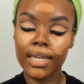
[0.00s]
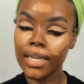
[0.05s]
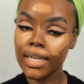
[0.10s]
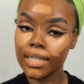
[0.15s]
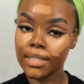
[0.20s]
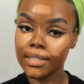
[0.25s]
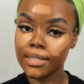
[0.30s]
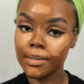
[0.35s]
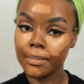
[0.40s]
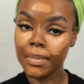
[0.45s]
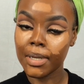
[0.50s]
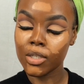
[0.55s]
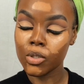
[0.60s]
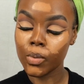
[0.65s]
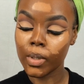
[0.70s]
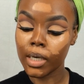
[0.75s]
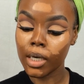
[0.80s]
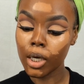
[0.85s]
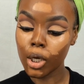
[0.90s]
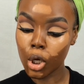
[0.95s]
is the best
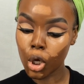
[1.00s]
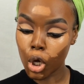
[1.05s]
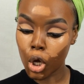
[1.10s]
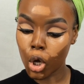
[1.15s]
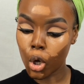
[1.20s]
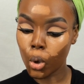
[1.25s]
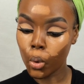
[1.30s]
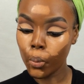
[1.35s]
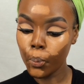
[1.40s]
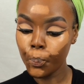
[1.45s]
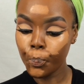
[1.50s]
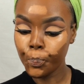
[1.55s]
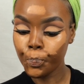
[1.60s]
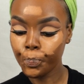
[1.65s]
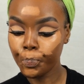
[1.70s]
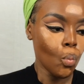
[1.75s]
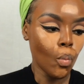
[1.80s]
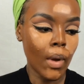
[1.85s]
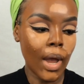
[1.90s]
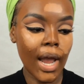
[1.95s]
way to go.
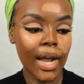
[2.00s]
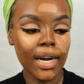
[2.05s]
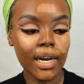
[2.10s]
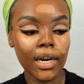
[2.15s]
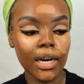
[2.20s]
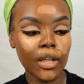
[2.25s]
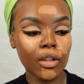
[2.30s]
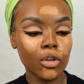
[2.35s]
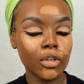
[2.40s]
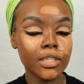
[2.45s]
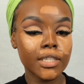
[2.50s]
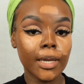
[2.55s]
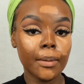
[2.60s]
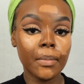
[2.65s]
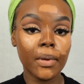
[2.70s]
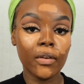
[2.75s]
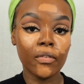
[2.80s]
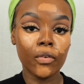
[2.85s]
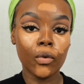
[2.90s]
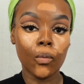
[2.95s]
And another
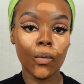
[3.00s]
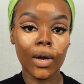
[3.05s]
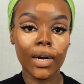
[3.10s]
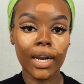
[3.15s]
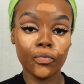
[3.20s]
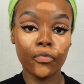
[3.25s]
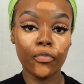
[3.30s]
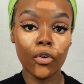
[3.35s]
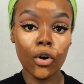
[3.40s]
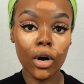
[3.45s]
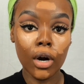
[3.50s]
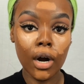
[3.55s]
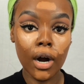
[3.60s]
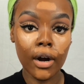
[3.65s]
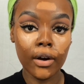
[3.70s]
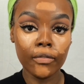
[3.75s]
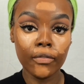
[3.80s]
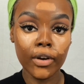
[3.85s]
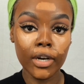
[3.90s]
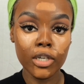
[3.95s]
tip, if you want full
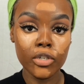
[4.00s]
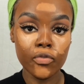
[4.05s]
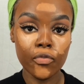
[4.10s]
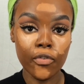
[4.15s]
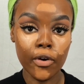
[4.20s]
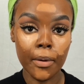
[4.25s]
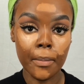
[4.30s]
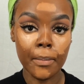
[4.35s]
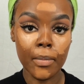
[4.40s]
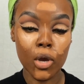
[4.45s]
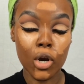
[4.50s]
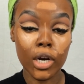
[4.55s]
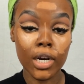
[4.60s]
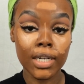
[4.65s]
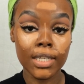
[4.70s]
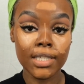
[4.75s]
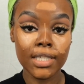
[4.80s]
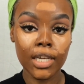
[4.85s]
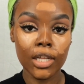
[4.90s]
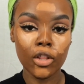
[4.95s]
coverage from your
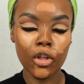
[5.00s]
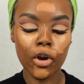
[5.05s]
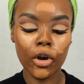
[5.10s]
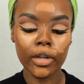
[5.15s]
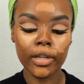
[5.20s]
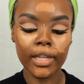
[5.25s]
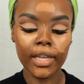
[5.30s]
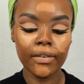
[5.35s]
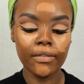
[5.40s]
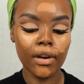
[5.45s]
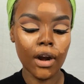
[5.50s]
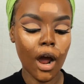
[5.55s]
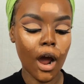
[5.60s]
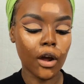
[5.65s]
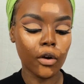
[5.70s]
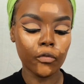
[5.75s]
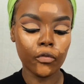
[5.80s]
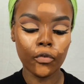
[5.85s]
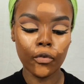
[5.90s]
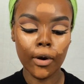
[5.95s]
concealer, leave it
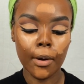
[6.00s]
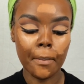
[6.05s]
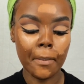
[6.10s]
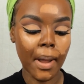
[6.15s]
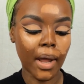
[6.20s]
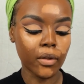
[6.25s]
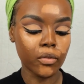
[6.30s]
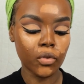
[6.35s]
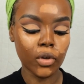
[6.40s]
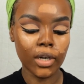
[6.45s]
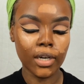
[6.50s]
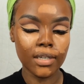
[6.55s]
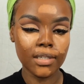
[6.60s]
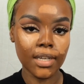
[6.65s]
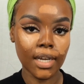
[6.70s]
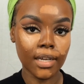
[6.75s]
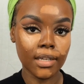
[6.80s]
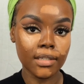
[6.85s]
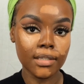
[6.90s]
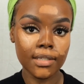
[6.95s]
on for about 30
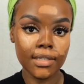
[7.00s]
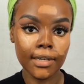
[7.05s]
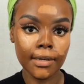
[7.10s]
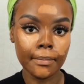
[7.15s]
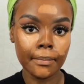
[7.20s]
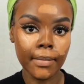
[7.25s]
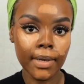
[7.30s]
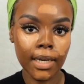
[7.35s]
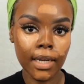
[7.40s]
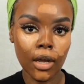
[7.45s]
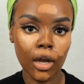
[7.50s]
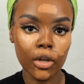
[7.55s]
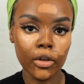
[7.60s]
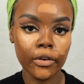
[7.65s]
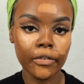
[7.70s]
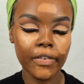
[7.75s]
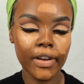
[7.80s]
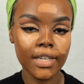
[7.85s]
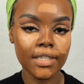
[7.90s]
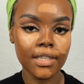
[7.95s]
seconds to a minute on your
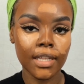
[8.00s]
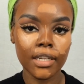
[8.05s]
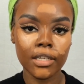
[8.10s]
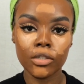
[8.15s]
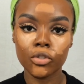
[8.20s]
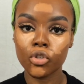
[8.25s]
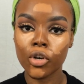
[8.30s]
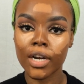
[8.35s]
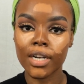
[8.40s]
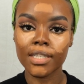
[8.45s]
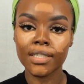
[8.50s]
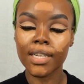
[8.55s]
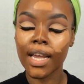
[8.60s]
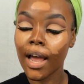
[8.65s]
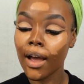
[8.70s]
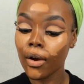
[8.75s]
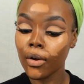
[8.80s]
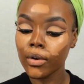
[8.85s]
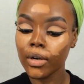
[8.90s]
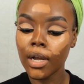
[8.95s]
face. Let it dry
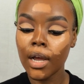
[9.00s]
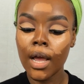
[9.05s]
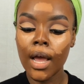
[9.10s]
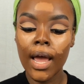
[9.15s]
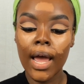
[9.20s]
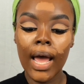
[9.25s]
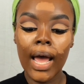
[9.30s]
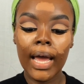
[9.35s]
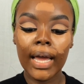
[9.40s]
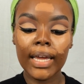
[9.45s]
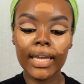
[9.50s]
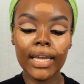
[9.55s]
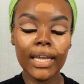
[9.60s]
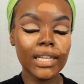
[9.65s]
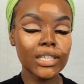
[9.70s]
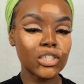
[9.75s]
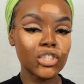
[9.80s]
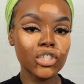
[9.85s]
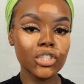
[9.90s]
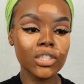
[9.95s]
down.
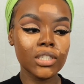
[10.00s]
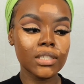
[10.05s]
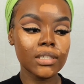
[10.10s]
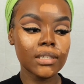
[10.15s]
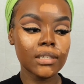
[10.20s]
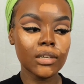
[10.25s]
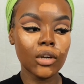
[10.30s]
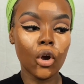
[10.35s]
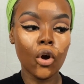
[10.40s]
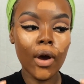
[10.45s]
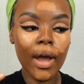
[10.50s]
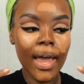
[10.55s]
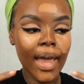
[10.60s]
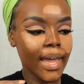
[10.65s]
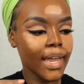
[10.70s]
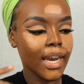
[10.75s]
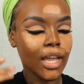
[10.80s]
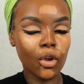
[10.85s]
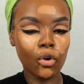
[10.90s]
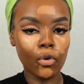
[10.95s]
Just go
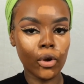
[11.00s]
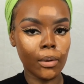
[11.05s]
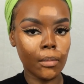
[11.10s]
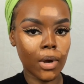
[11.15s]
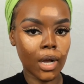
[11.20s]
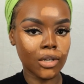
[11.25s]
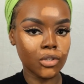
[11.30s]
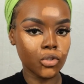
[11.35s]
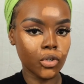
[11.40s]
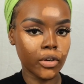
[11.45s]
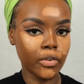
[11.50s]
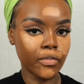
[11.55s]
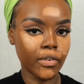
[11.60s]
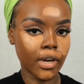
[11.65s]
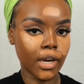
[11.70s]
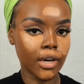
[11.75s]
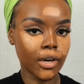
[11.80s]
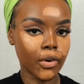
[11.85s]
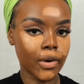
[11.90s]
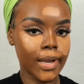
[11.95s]
ahead and cream contour if you're
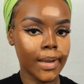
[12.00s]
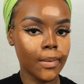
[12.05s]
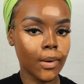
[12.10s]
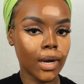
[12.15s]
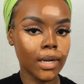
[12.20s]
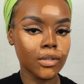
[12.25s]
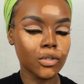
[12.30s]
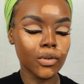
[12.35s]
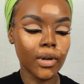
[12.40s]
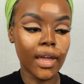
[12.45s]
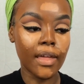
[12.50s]
going to cream contour,